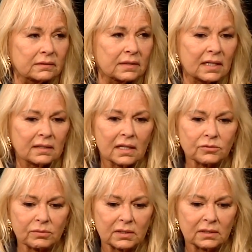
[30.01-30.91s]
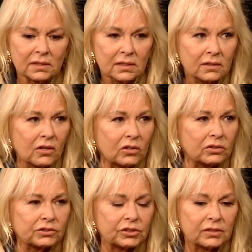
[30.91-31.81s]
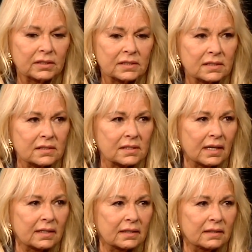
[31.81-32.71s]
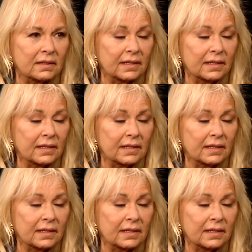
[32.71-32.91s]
That, that's what a culture and a society